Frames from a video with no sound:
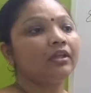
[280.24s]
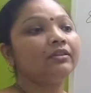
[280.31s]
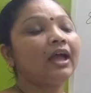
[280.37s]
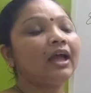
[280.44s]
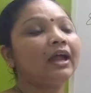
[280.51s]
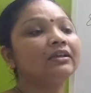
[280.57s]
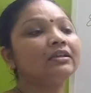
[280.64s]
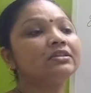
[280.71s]

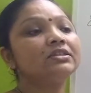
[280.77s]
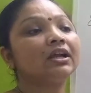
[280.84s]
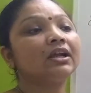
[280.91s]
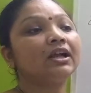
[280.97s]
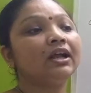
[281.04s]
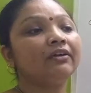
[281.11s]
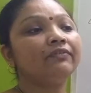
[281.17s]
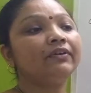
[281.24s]
That is, the
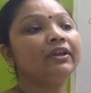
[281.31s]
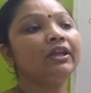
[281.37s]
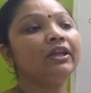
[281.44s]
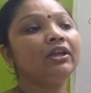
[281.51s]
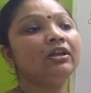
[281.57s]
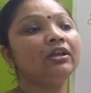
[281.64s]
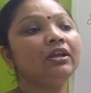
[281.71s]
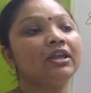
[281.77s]

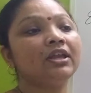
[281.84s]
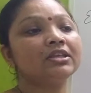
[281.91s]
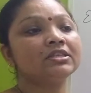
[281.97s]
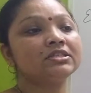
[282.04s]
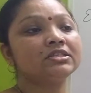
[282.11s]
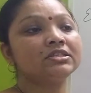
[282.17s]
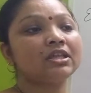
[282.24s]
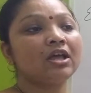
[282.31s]
covering
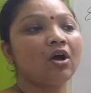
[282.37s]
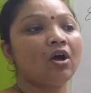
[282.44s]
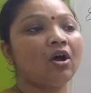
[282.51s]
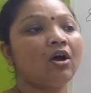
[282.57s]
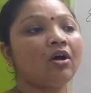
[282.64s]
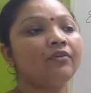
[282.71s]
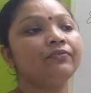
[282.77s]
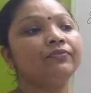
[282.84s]
is
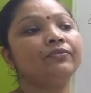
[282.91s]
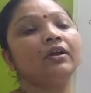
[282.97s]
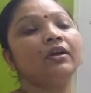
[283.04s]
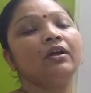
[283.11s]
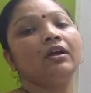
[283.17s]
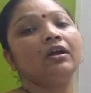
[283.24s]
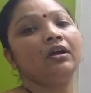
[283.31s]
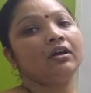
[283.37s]
of
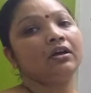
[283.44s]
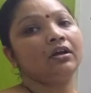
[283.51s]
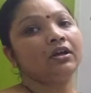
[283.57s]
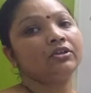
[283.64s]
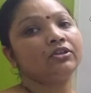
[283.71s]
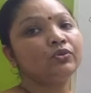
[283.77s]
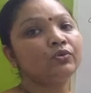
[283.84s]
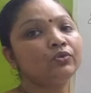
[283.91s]

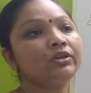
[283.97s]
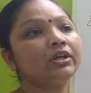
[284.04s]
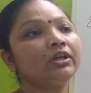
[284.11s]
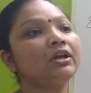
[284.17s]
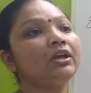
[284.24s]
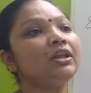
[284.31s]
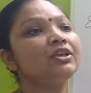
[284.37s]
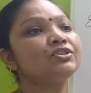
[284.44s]

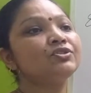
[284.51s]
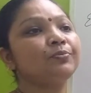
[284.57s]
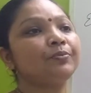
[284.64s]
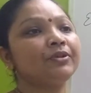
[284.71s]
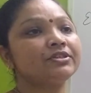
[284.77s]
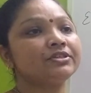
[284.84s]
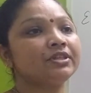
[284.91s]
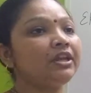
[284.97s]
cuticle is
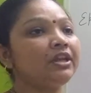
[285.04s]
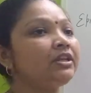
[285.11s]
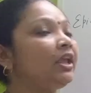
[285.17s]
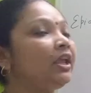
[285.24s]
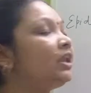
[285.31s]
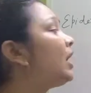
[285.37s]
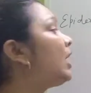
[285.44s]
present in